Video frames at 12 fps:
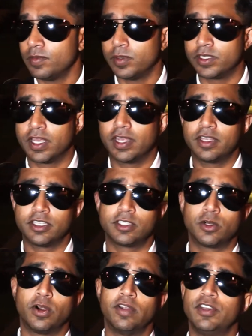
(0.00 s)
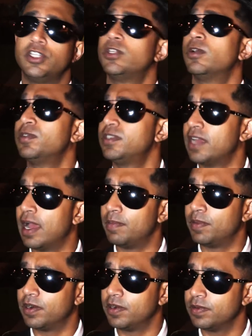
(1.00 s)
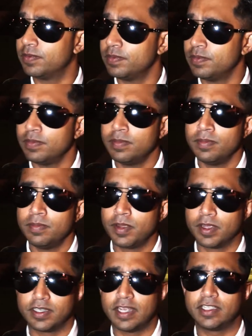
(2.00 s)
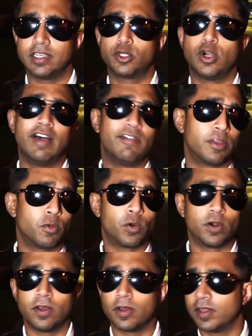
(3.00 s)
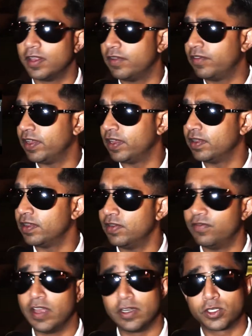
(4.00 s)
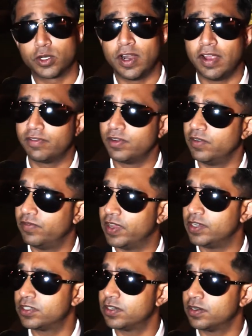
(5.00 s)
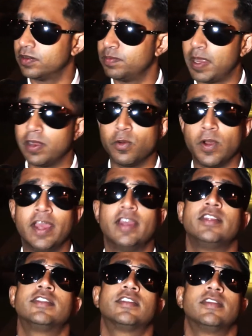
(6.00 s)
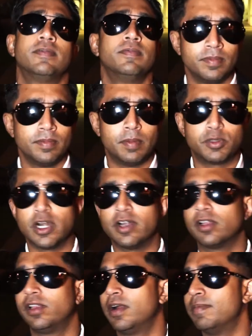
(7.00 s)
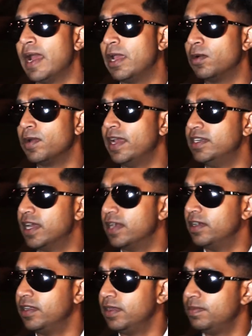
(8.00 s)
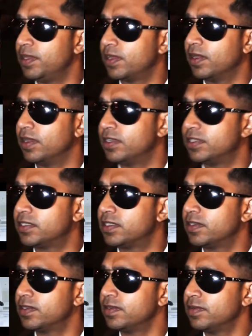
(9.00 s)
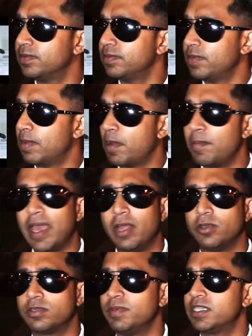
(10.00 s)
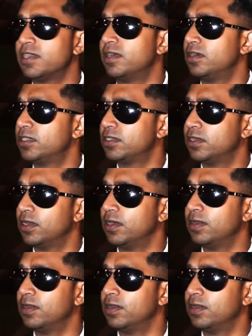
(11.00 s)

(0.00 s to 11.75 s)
is like the story of the showstopper, because as I travel the world living adventure after adventure, in many ways I'm trying to clear my own identity because I'm a man who's misunderstood.